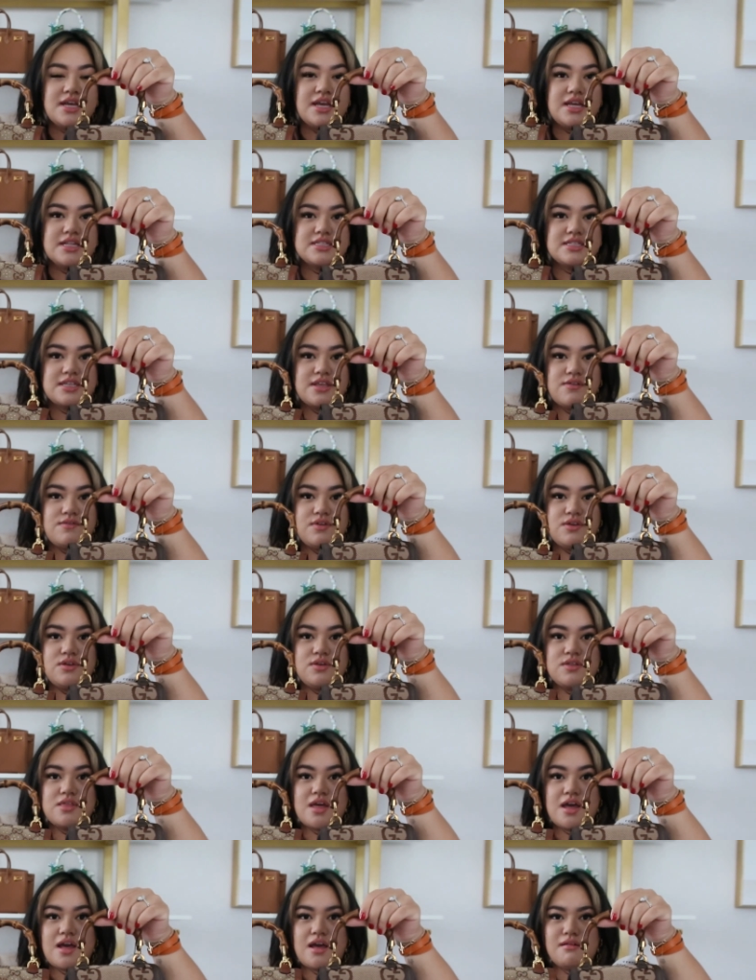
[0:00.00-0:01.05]
It's giving you
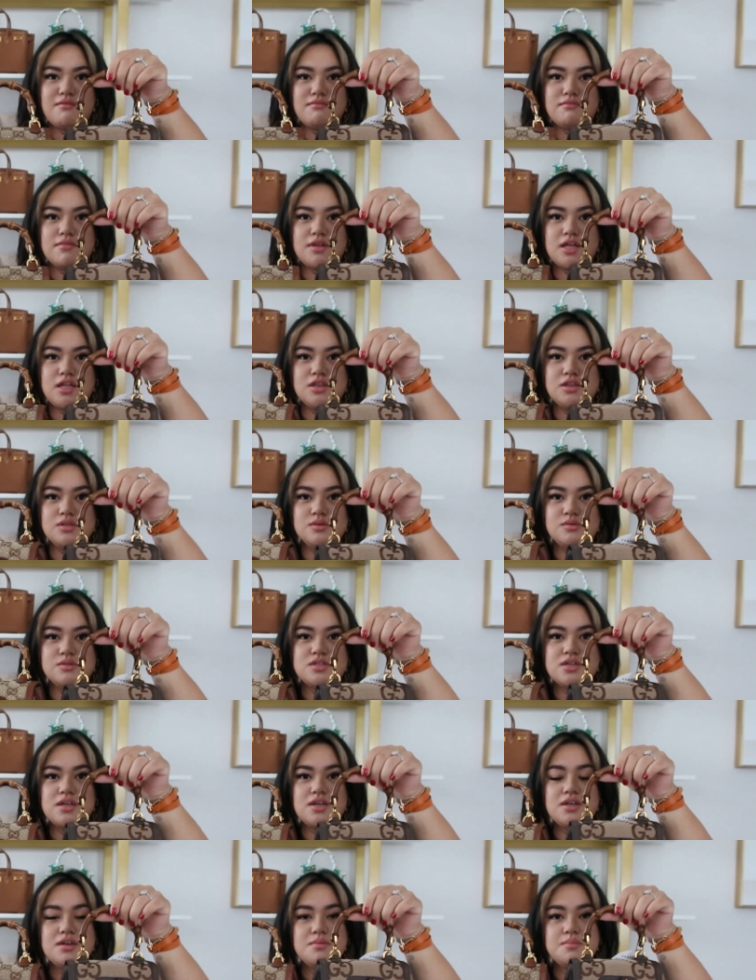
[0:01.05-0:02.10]
that
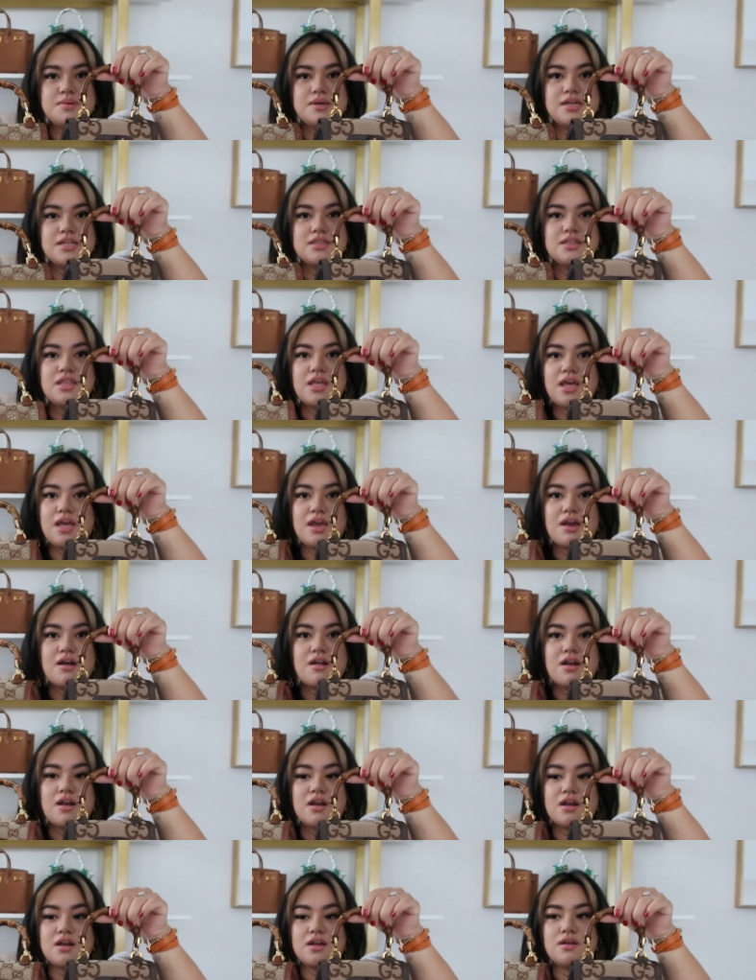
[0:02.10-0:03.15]
illusion, but they
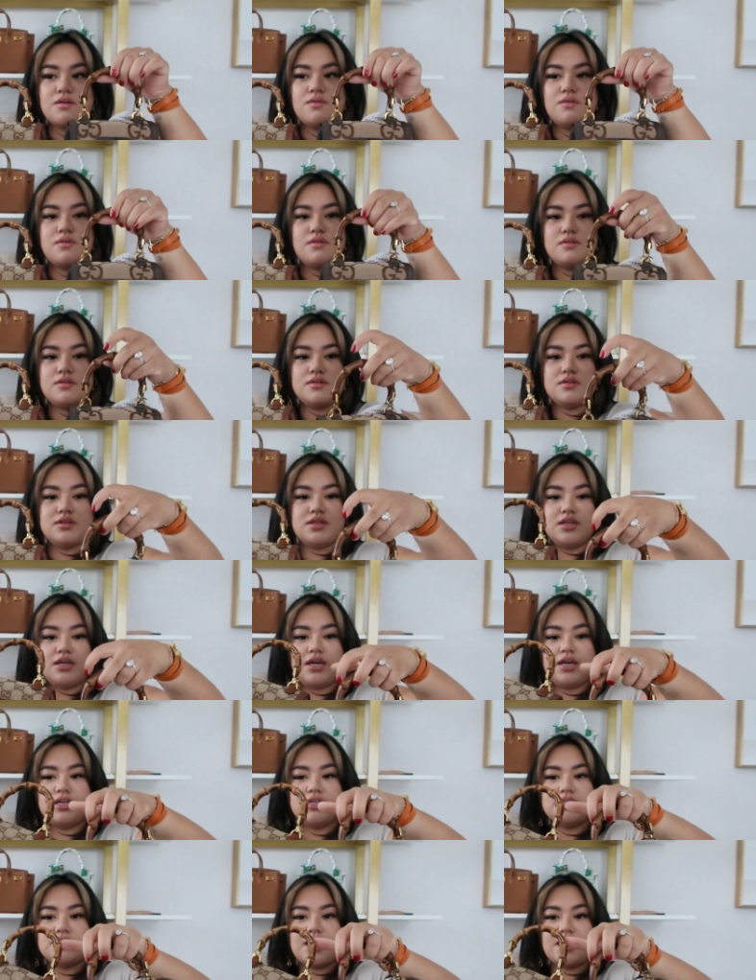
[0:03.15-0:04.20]
are the
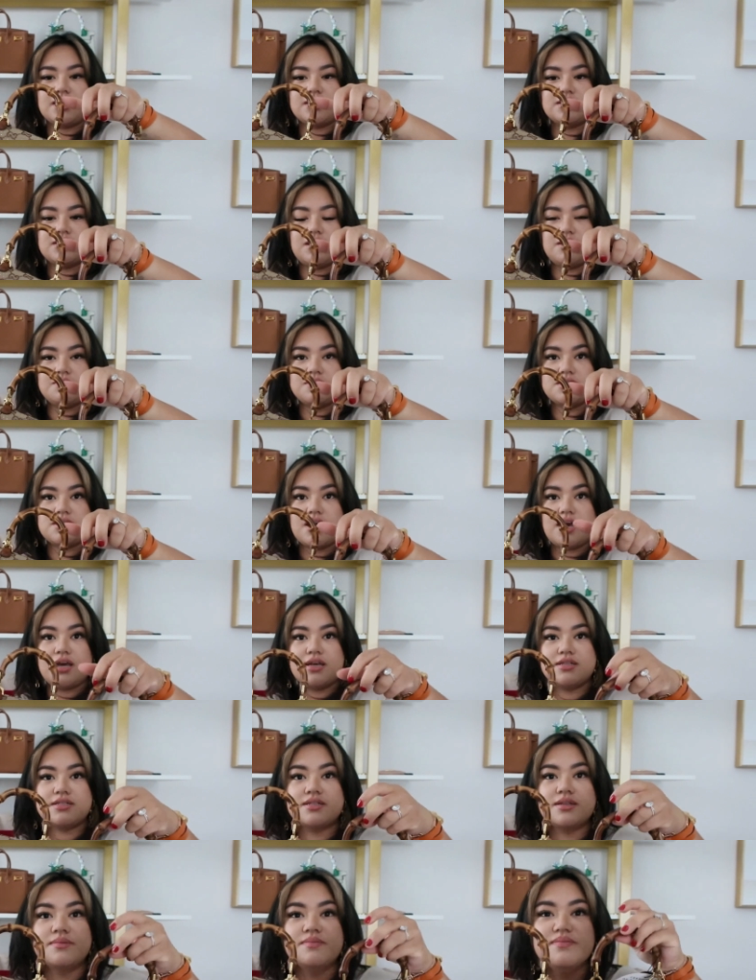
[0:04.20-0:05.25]
exact same
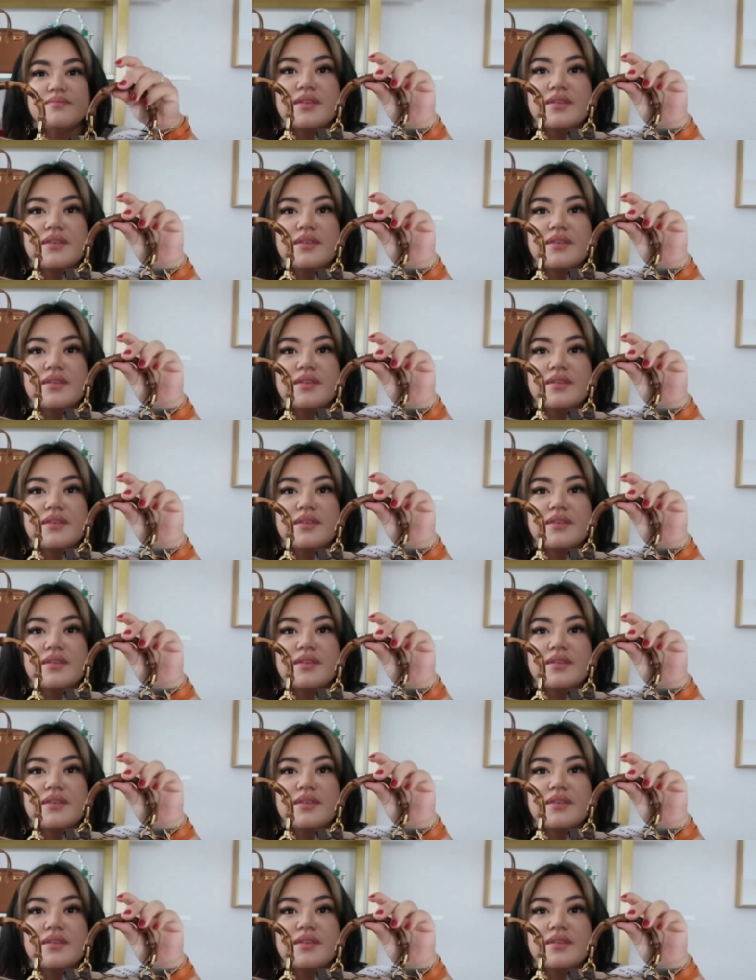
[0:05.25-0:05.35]
size.